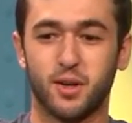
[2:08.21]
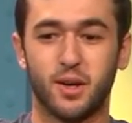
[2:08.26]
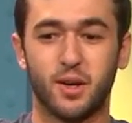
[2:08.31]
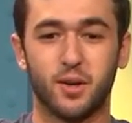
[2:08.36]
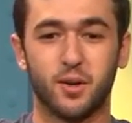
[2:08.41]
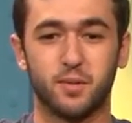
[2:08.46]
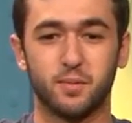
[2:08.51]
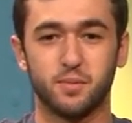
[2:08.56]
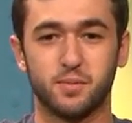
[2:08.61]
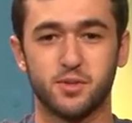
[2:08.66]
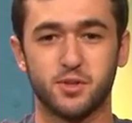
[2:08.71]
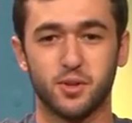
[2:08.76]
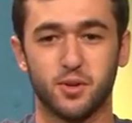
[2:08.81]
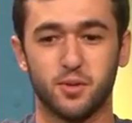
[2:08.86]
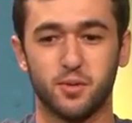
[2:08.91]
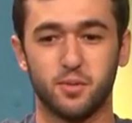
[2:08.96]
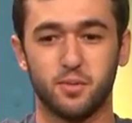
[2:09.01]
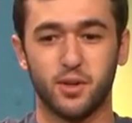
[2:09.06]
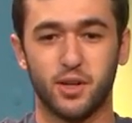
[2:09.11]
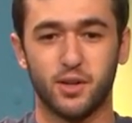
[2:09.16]
Um,
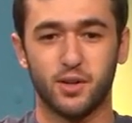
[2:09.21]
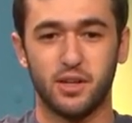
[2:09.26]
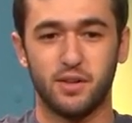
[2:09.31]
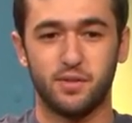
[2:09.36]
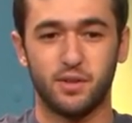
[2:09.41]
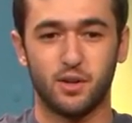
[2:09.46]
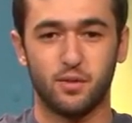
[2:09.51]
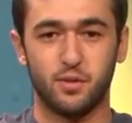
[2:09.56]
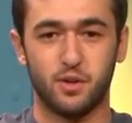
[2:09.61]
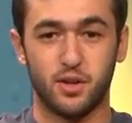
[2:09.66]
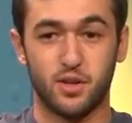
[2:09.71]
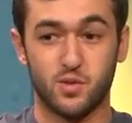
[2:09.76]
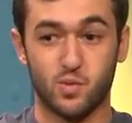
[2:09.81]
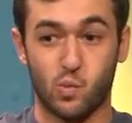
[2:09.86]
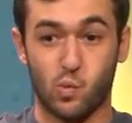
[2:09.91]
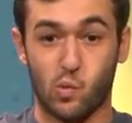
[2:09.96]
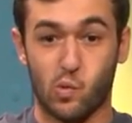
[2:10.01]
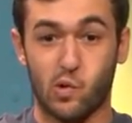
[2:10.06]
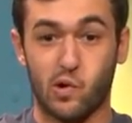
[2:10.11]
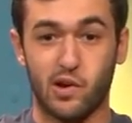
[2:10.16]
so, you know, even if it is
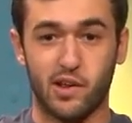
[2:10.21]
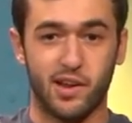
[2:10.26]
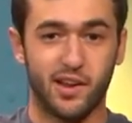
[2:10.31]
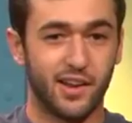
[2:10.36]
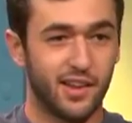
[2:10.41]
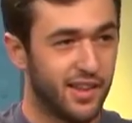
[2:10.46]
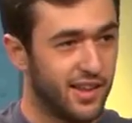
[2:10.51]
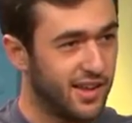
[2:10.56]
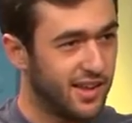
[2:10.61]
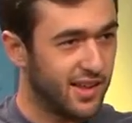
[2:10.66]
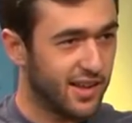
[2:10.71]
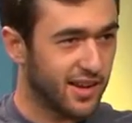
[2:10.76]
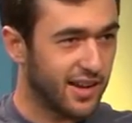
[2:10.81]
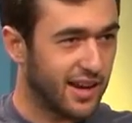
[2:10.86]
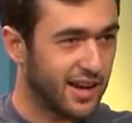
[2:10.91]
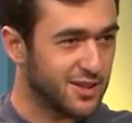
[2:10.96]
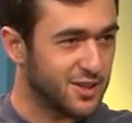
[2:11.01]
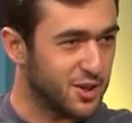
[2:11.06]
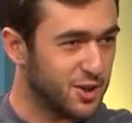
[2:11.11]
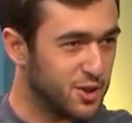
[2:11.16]
one that
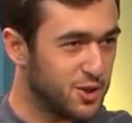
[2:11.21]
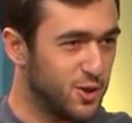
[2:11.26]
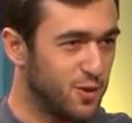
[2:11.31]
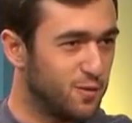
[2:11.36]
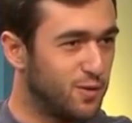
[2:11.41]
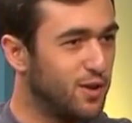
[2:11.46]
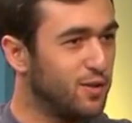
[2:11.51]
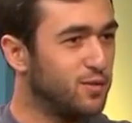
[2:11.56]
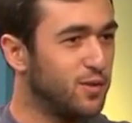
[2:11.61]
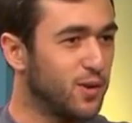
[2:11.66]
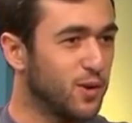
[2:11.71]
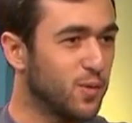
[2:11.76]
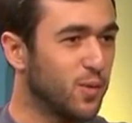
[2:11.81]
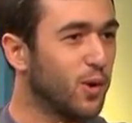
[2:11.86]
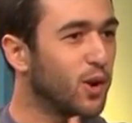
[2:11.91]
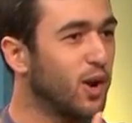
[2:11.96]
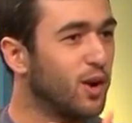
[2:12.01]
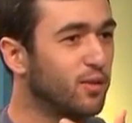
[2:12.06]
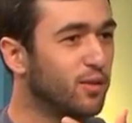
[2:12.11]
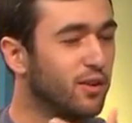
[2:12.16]
got you to 250 or
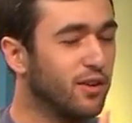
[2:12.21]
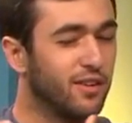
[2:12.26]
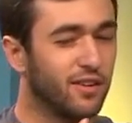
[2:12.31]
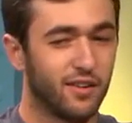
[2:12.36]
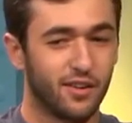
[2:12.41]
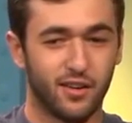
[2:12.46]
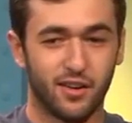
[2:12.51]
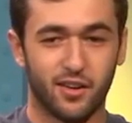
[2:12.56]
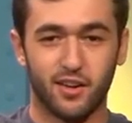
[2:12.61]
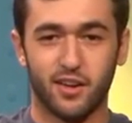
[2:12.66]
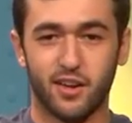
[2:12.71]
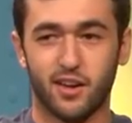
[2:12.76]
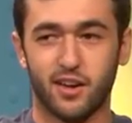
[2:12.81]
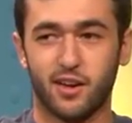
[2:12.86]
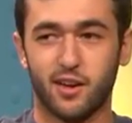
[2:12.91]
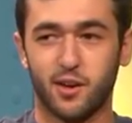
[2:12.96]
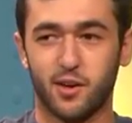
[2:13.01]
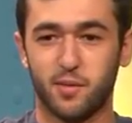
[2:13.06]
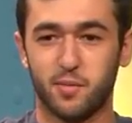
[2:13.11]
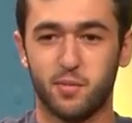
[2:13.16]
whatever,
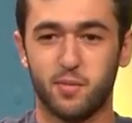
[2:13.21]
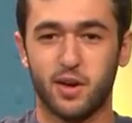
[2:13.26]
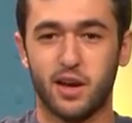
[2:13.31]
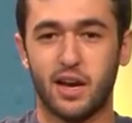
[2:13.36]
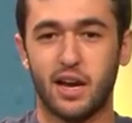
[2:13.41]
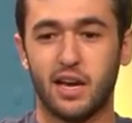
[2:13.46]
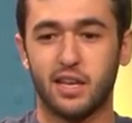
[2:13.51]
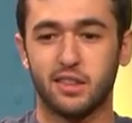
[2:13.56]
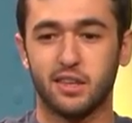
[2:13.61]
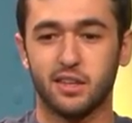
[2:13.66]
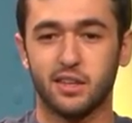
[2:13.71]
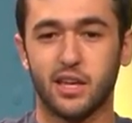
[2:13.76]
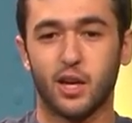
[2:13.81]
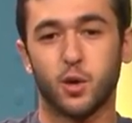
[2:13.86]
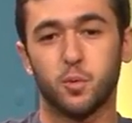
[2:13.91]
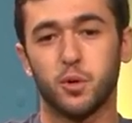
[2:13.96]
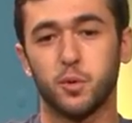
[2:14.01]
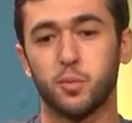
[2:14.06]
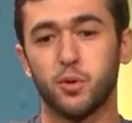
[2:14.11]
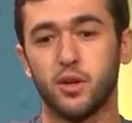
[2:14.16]
uh, I think that
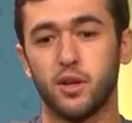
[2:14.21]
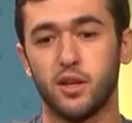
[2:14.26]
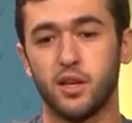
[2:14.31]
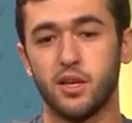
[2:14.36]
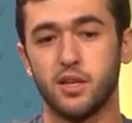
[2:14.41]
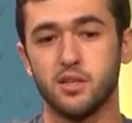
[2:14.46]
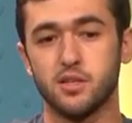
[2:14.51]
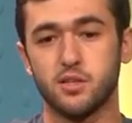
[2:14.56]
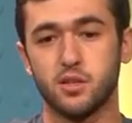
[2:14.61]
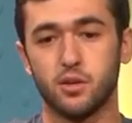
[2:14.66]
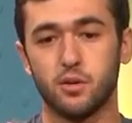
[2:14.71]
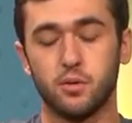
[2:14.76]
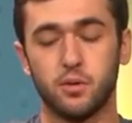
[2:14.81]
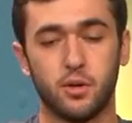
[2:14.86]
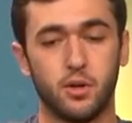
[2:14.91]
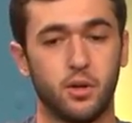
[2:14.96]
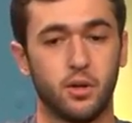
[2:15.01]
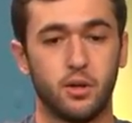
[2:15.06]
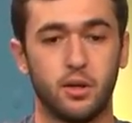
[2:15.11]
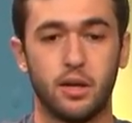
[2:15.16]
would be pretty neat. So,
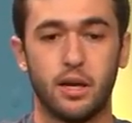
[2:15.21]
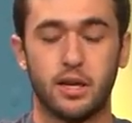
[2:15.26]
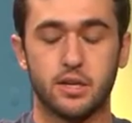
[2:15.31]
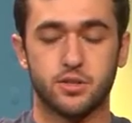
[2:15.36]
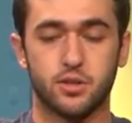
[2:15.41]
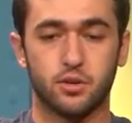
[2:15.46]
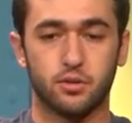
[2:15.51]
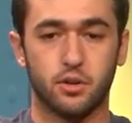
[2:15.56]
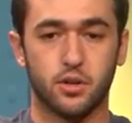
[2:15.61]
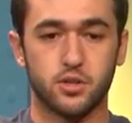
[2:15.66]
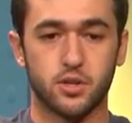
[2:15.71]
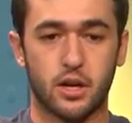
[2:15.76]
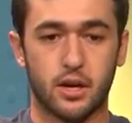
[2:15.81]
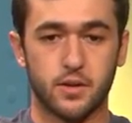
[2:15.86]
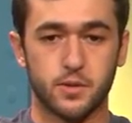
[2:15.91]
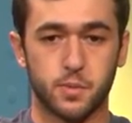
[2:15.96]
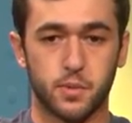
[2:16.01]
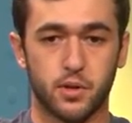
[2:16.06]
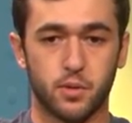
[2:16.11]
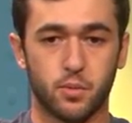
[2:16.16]
yeah, certainly
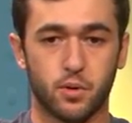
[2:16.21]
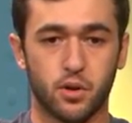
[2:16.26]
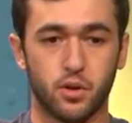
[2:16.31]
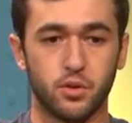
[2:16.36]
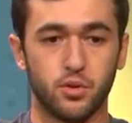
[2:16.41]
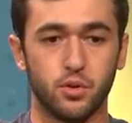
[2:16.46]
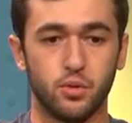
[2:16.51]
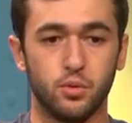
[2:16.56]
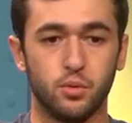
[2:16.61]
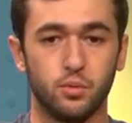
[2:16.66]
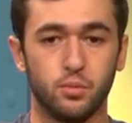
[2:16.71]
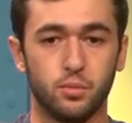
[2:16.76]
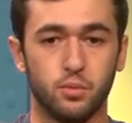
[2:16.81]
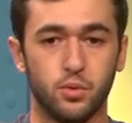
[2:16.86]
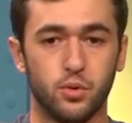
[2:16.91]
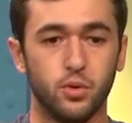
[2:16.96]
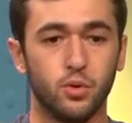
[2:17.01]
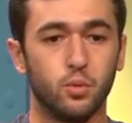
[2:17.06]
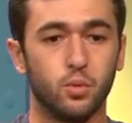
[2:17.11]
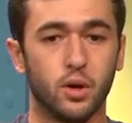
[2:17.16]
drives me to want to do
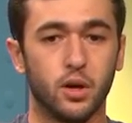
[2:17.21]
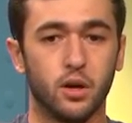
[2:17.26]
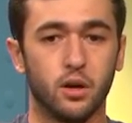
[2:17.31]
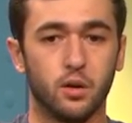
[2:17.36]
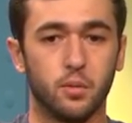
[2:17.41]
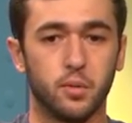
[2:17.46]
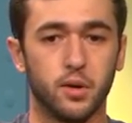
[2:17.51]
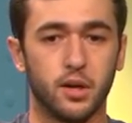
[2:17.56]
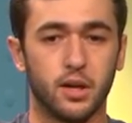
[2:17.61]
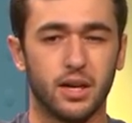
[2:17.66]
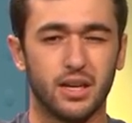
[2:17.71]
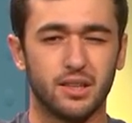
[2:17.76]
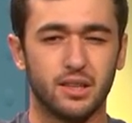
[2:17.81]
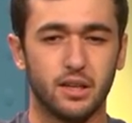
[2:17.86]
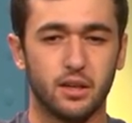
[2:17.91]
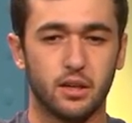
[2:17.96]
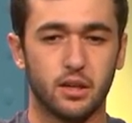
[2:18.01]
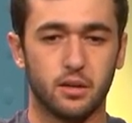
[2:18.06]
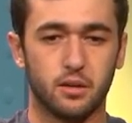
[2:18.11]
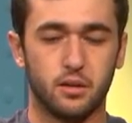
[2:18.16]
do well. But I
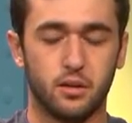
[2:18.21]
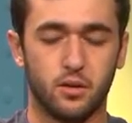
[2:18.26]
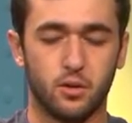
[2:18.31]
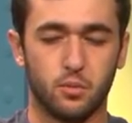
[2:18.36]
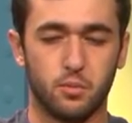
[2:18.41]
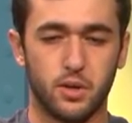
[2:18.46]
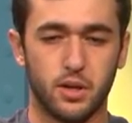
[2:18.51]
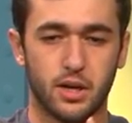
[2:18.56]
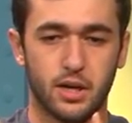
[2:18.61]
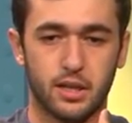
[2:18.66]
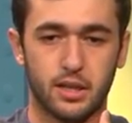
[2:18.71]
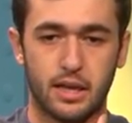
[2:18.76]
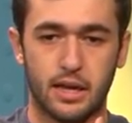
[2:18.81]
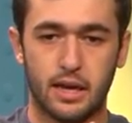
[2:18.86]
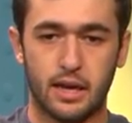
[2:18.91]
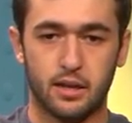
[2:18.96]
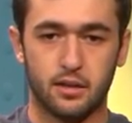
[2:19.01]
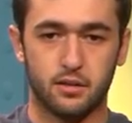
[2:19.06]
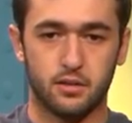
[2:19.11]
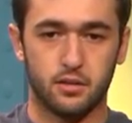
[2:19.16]
think, you know, beyond
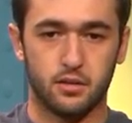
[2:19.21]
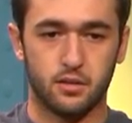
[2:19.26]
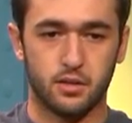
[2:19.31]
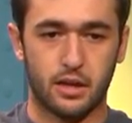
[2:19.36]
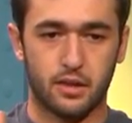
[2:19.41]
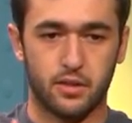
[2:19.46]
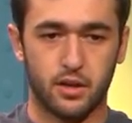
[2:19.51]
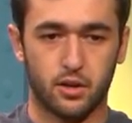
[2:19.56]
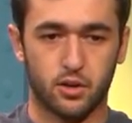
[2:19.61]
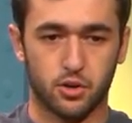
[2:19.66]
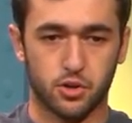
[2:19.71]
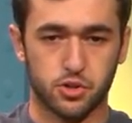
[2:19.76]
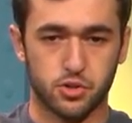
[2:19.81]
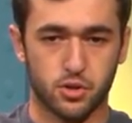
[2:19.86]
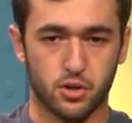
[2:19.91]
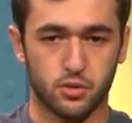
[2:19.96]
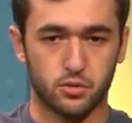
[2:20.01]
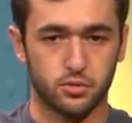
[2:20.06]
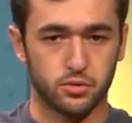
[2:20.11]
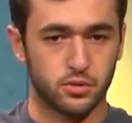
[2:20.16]
that, I think our
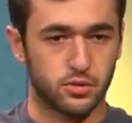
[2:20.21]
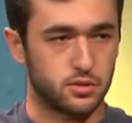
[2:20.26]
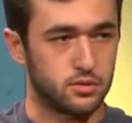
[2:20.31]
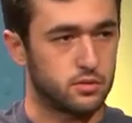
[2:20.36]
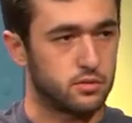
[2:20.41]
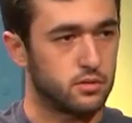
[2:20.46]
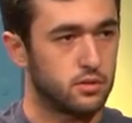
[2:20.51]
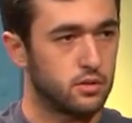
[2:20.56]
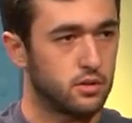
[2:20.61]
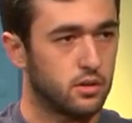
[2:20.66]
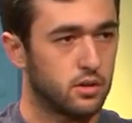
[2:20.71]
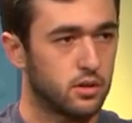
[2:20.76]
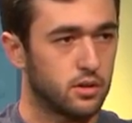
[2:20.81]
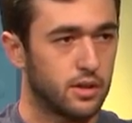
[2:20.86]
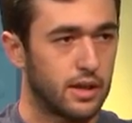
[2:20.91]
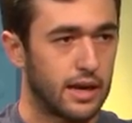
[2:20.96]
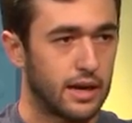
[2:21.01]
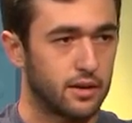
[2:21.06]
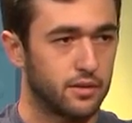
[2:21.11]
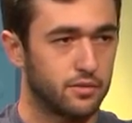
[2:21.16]
struggles and our
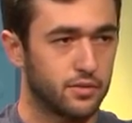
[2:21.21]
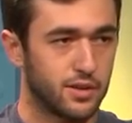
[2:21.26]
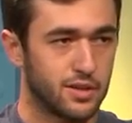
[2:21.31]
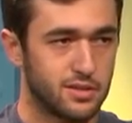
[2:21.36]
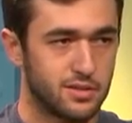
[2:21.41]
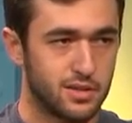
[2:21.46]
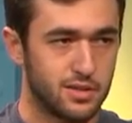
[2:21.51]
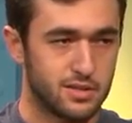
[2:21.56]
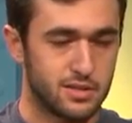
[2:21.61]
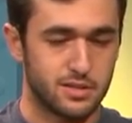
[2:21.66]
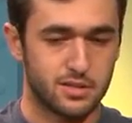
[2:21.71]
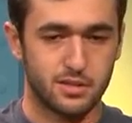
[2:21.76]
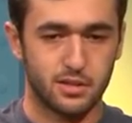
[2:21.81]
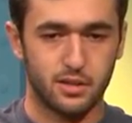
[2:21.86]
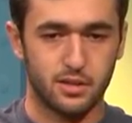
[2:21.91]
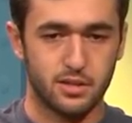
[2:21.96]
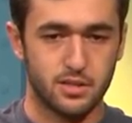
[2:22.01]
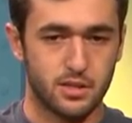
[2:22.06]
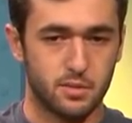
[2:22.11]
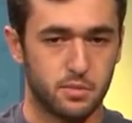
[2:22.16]
lack of
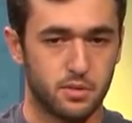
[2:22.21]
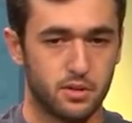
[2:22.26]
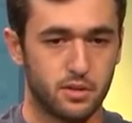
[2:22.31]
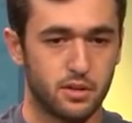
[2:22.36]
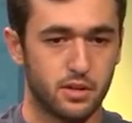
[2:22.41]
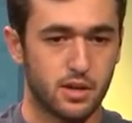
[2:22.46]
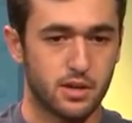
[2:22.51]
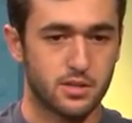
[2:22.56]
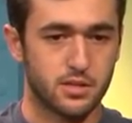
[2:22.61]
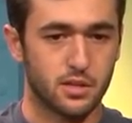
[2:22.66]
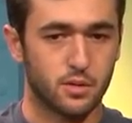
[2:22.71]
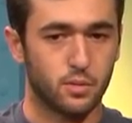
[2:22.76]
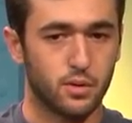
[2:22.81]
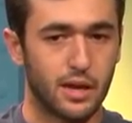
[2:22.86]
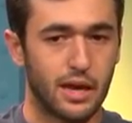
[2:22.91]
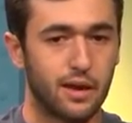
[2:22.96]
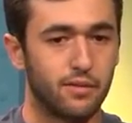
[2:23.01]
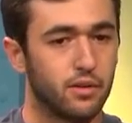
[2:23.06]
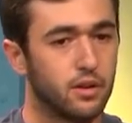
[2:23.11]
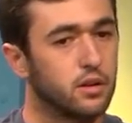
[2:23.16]
consistency and some of the things that we
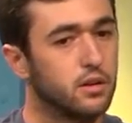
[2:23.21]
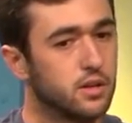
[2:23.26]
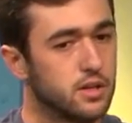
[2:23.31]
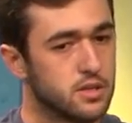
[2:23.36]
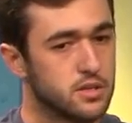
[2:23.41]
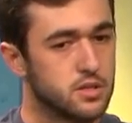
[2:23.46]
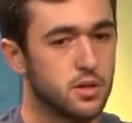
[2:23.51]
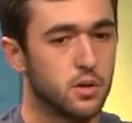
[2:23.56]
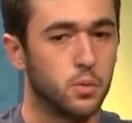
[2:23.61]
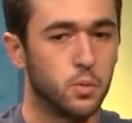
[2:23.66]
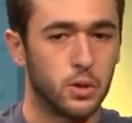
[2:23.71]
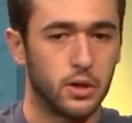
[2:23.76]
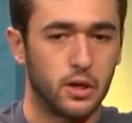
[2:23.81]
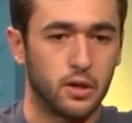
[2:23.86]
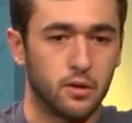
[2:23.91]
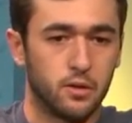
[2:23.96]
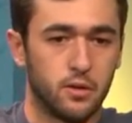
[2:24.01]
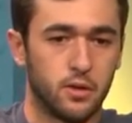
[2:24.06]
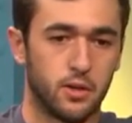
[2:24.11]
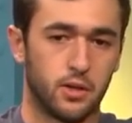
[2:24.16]
haven't done so
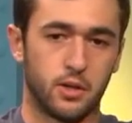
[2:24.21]
well